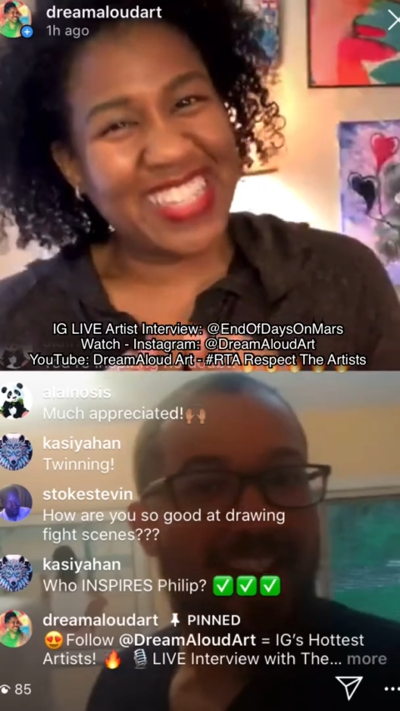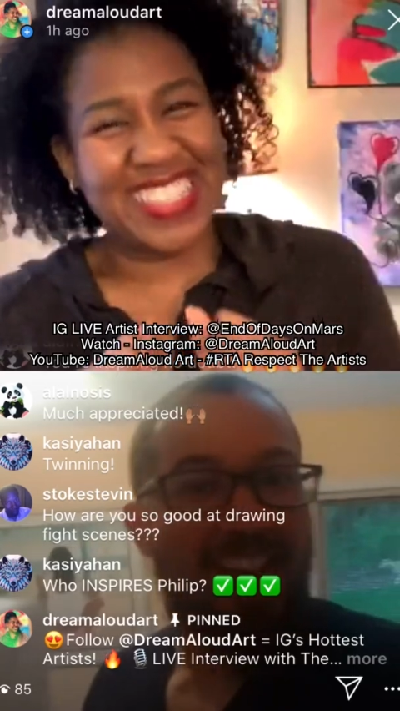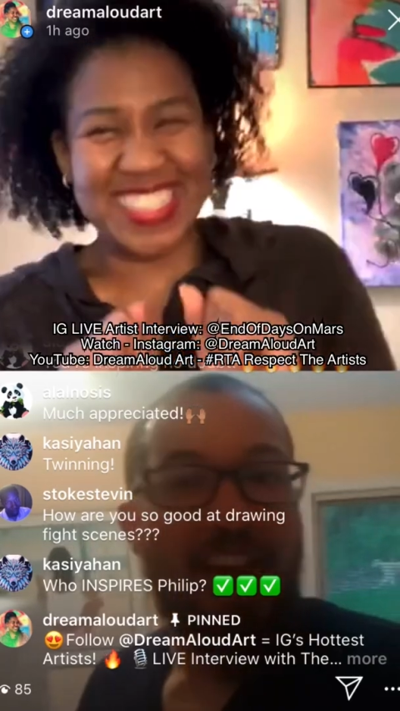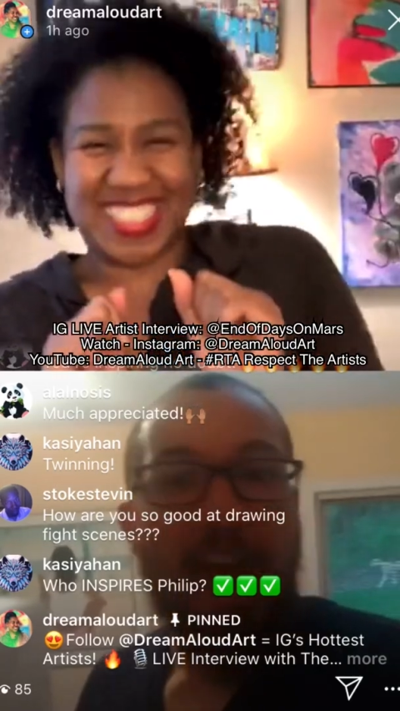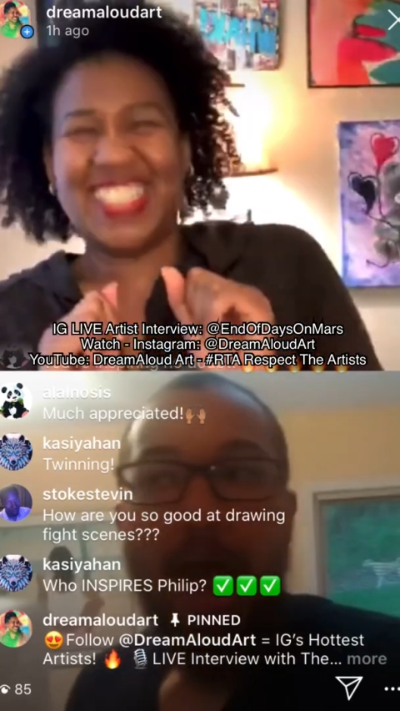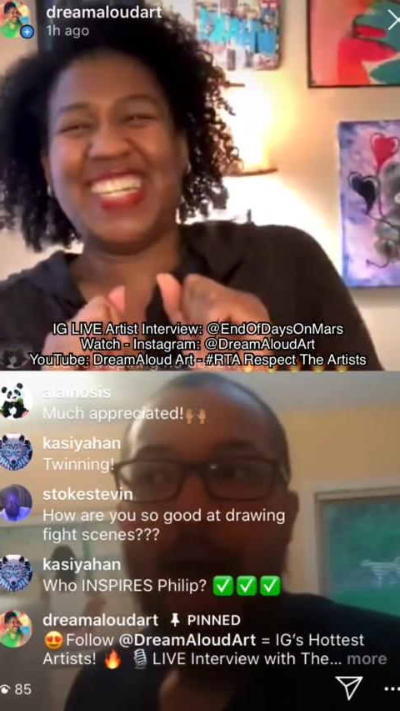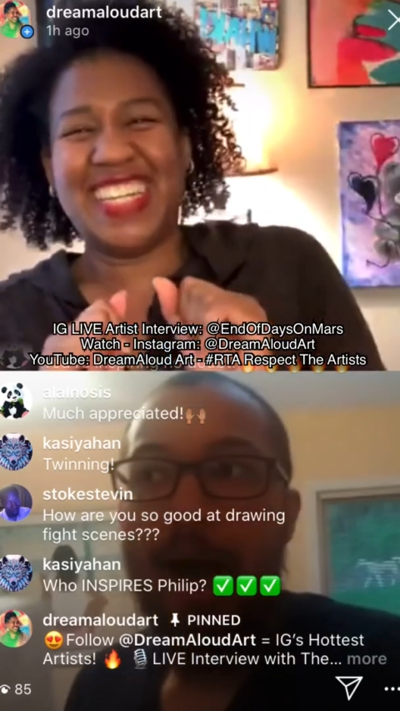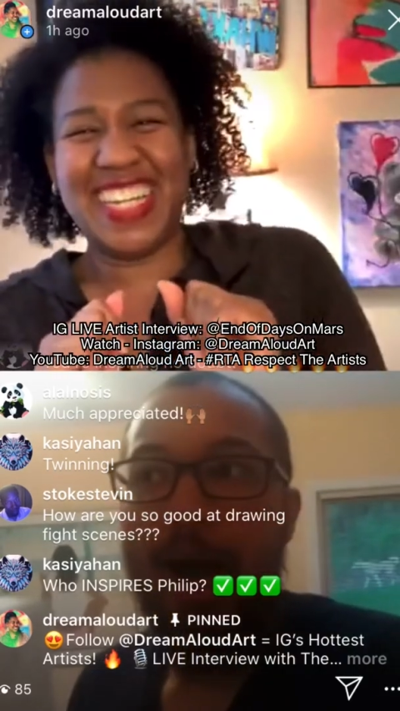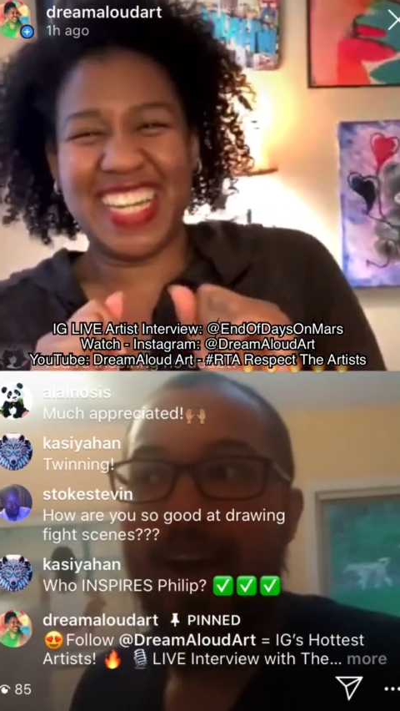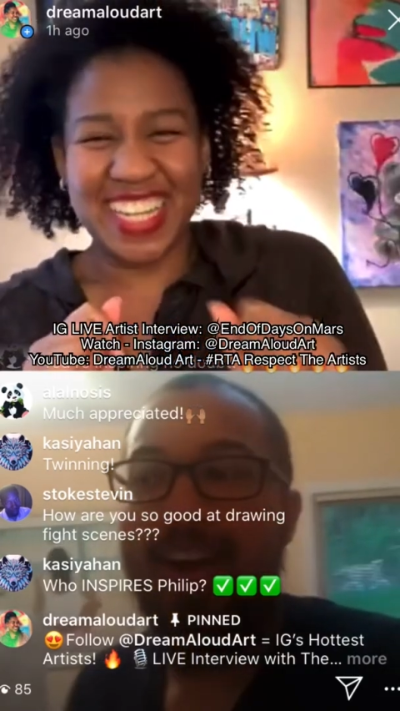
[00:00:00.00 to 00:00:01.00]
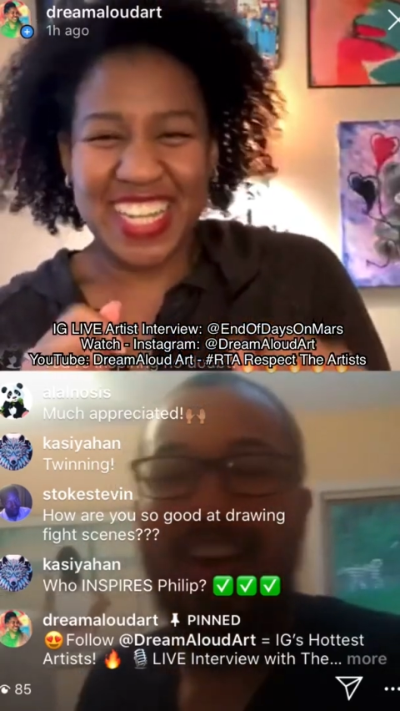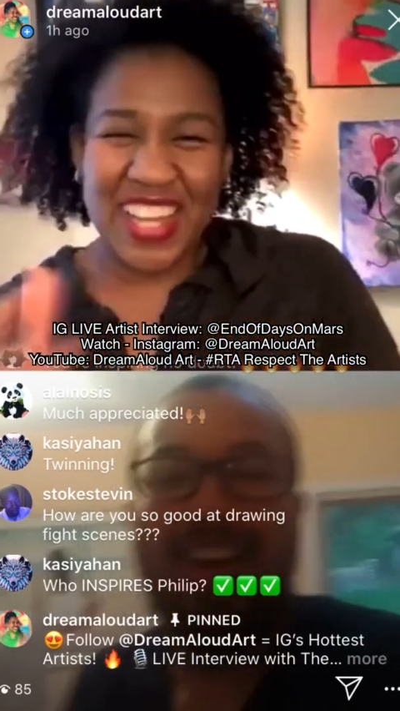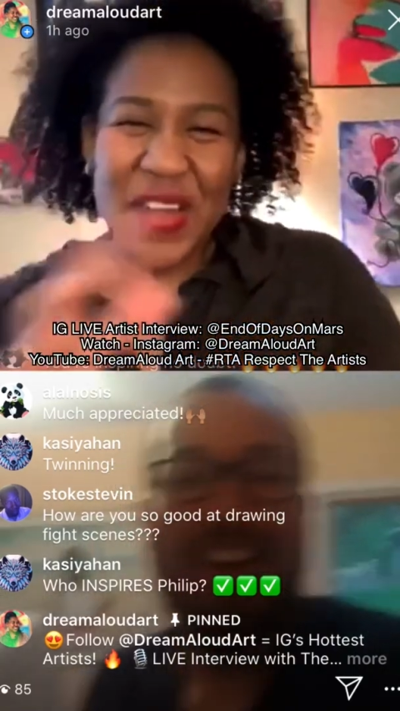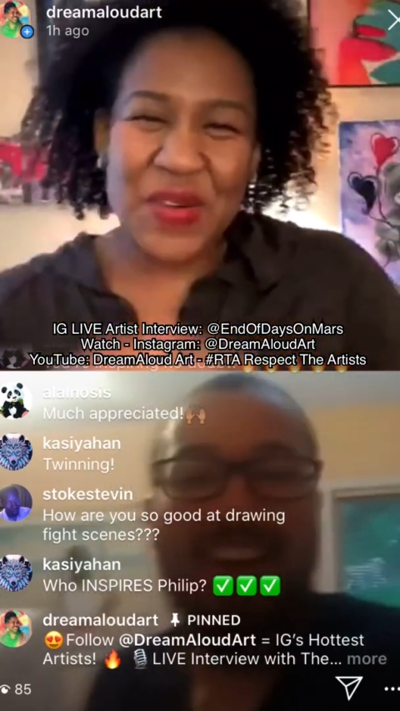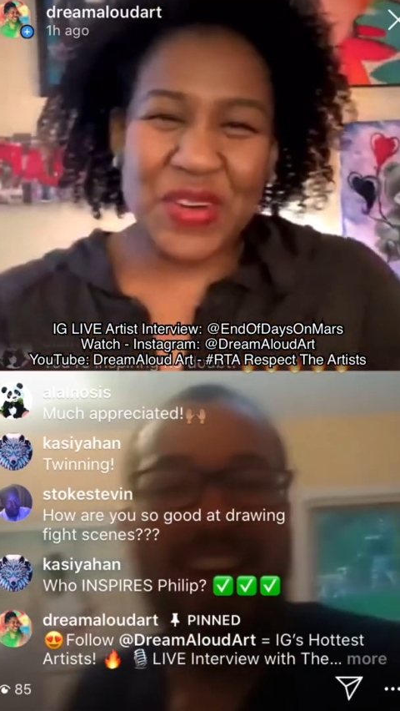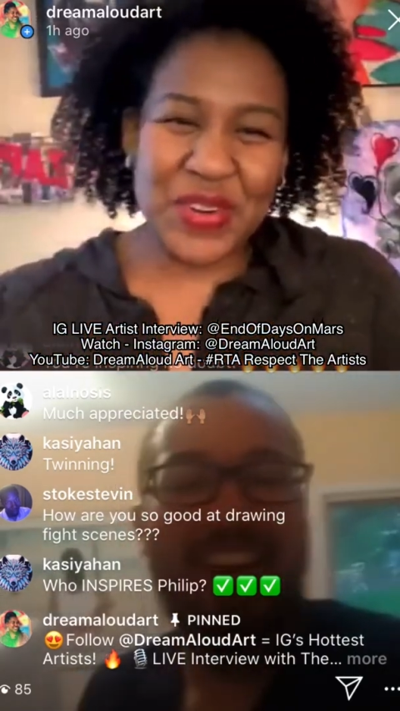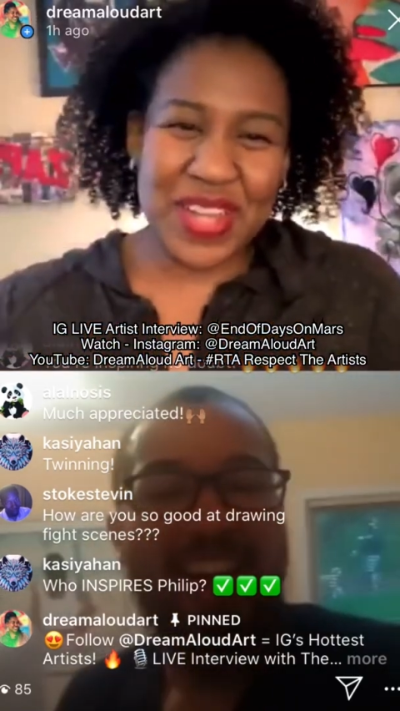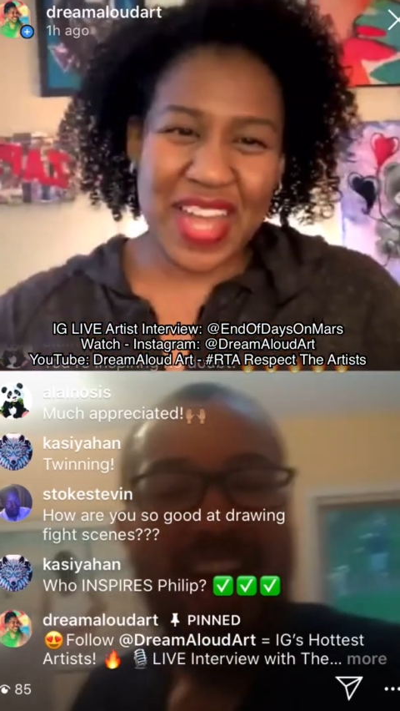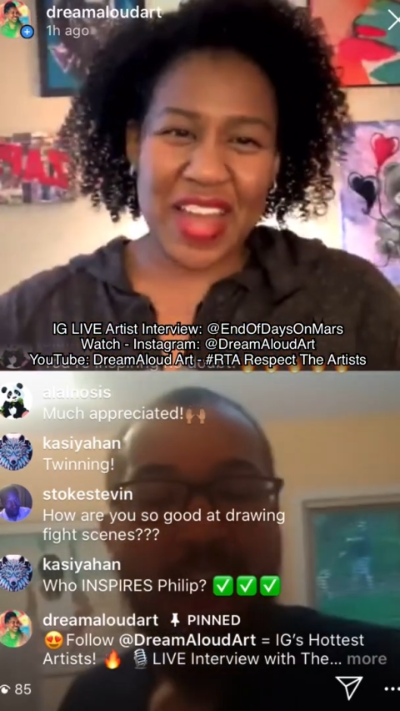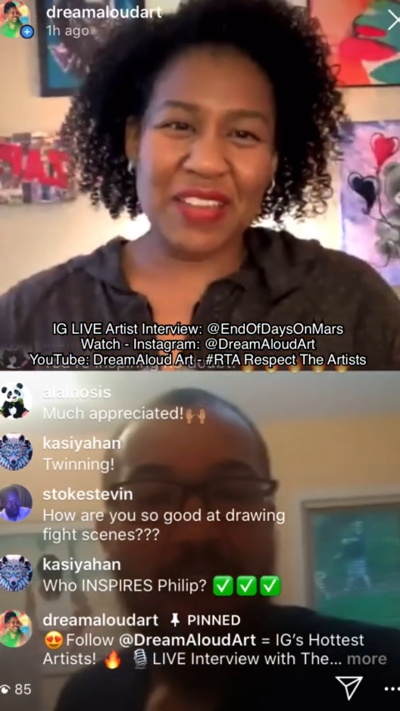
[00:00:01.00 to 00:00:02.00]
Have you been
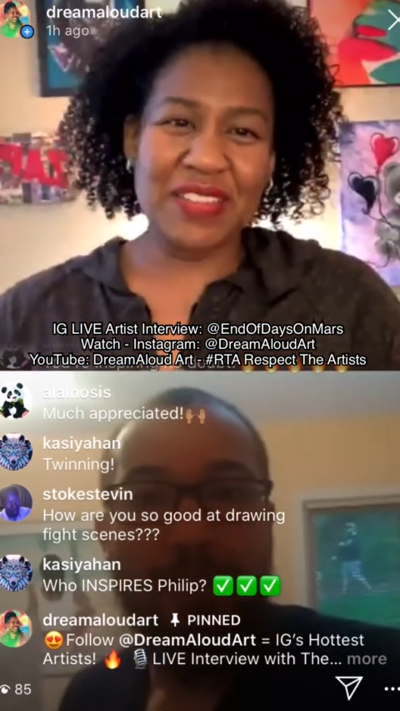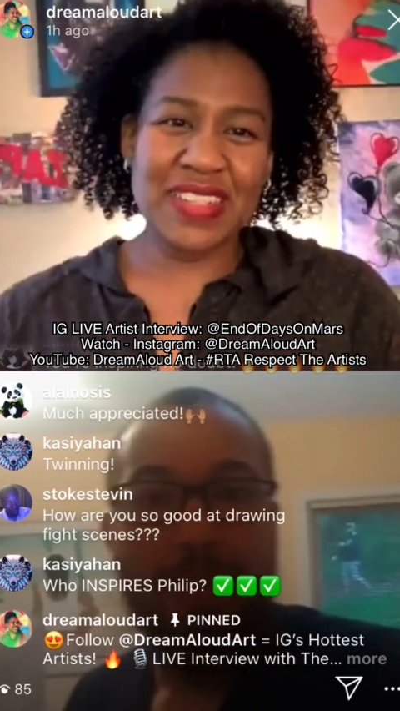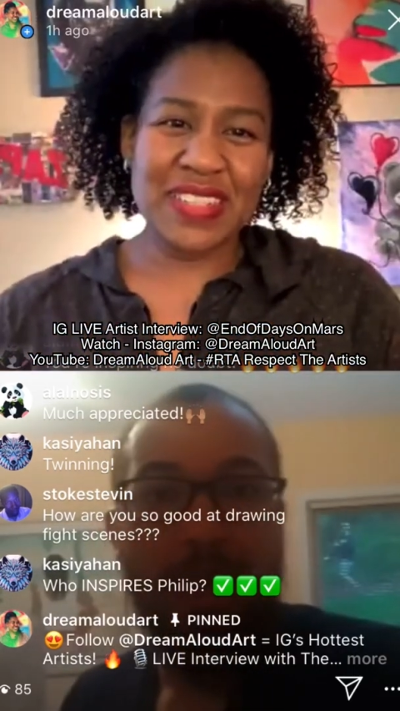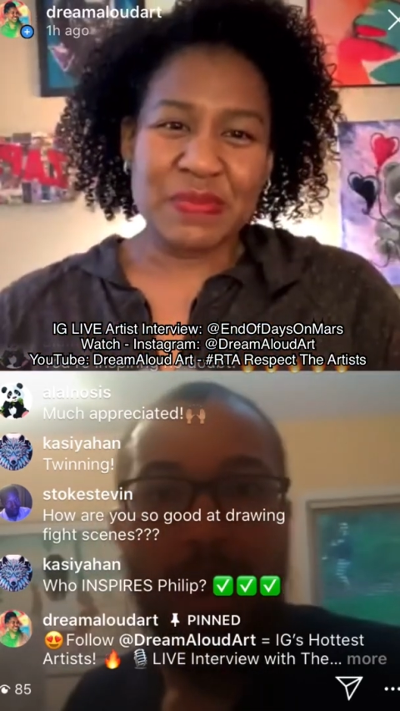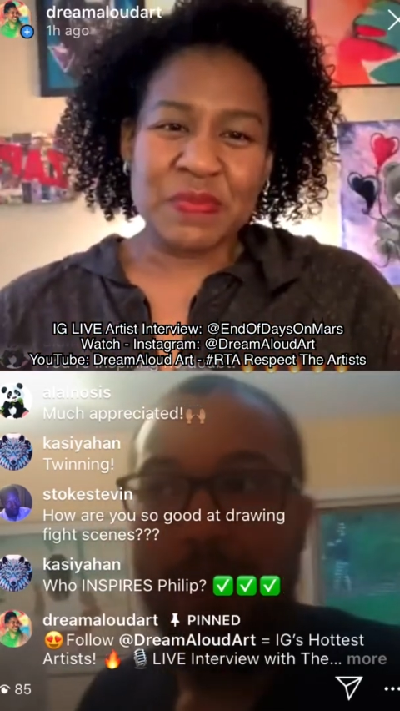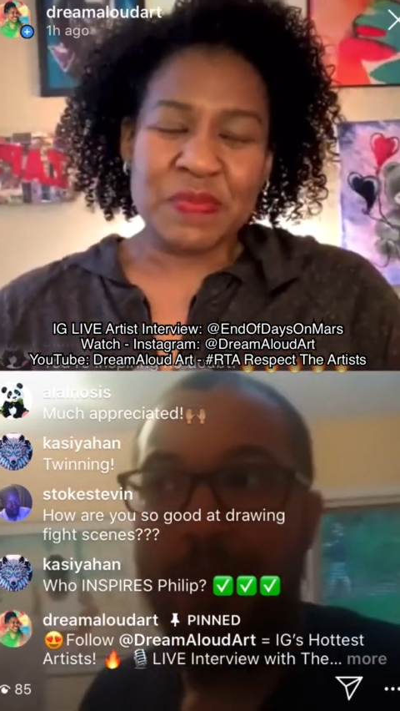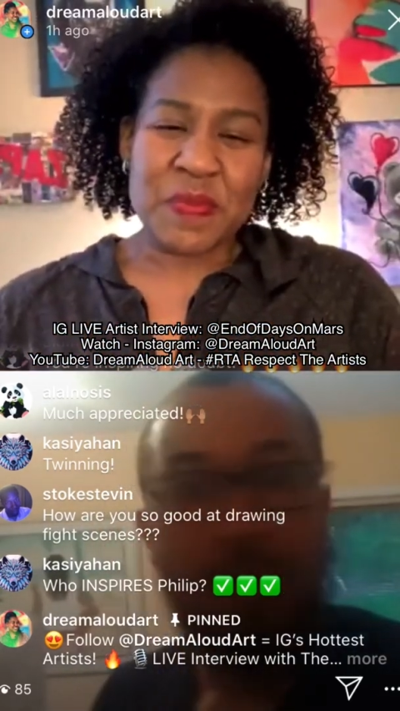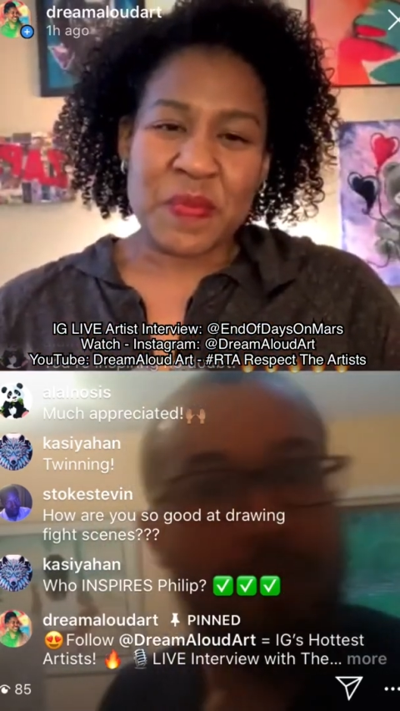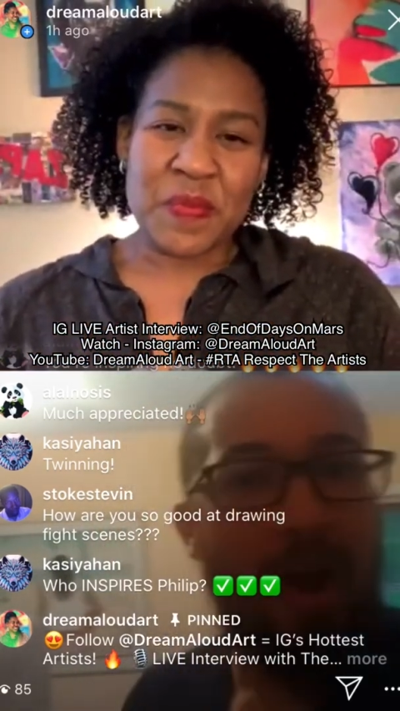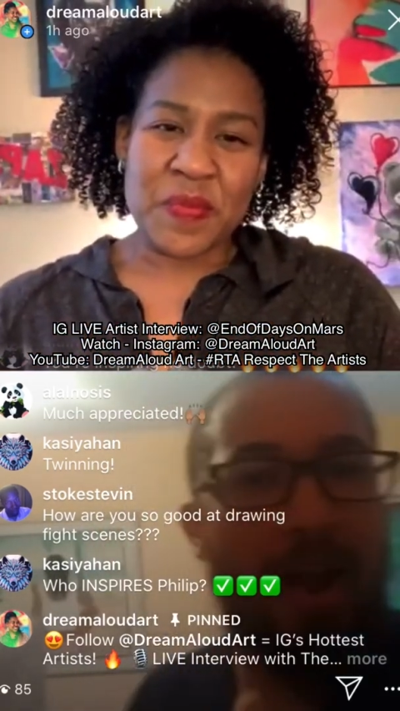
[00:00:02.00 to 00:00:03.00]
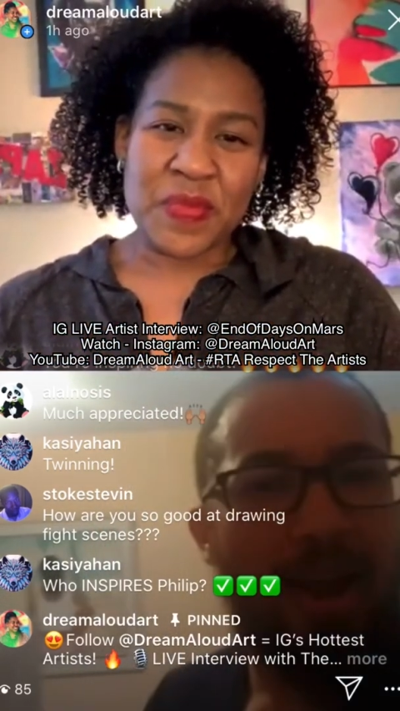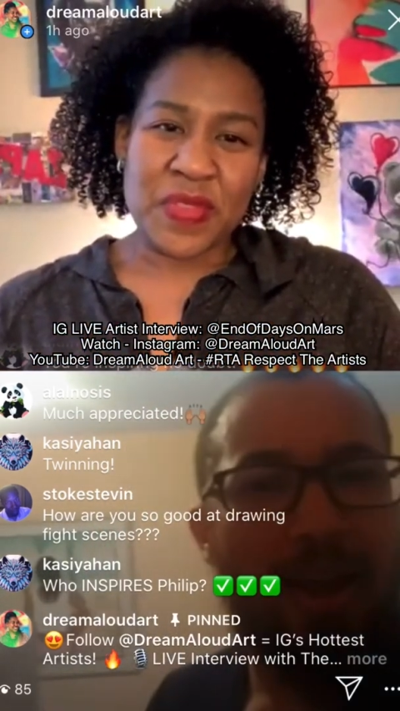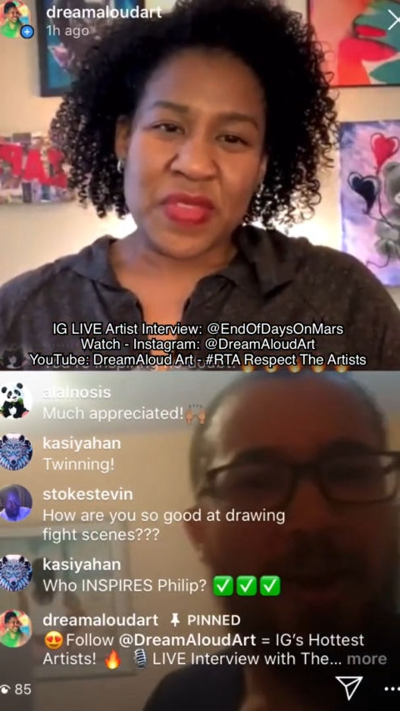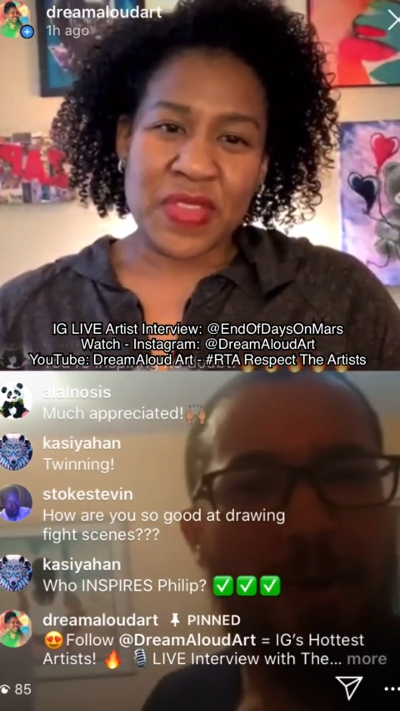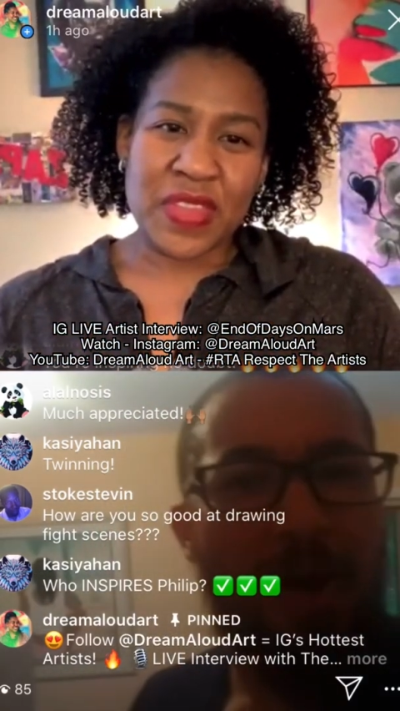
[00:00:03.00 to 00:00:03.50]
to like First Friday in a while?